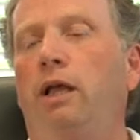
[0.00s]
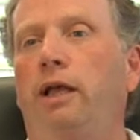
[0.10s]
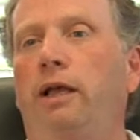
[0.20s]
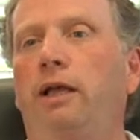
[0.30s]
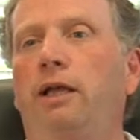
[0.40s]

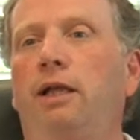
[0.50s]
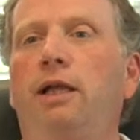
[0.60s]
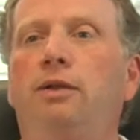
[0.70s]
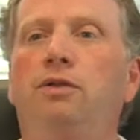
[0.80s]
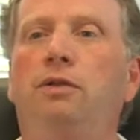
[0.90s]
It
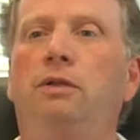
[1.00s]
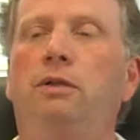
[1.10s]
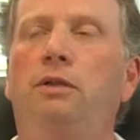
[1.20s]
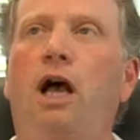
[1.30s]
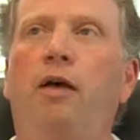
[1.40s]
has
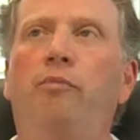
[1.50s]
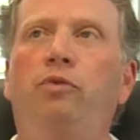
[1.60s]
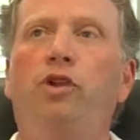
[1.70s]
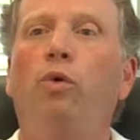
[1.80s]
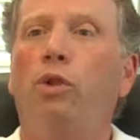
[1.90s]
not
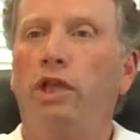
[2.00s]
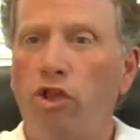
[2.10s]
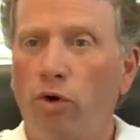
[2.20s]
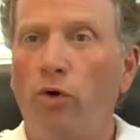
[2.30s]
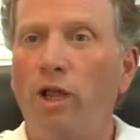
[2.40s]
totally
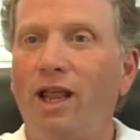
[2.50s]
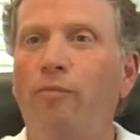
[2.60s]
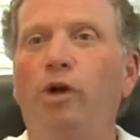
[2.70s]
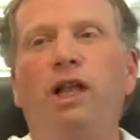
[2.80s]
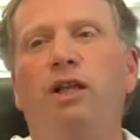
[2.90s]
cured it,
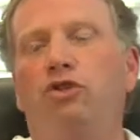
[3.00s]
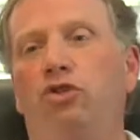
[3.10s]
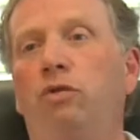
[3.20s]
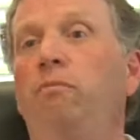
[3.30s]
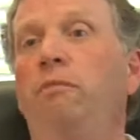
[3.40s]
but has
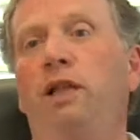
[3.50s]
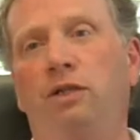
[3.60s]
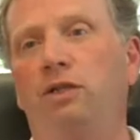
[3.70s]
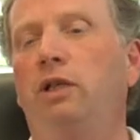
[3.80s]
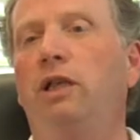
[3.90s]

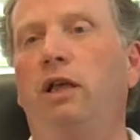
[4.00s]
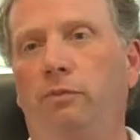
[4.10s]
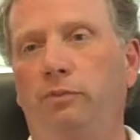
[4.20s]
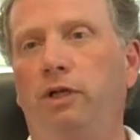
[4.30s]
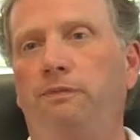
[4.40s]
tremendously
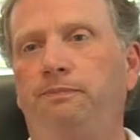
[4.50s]
helped it.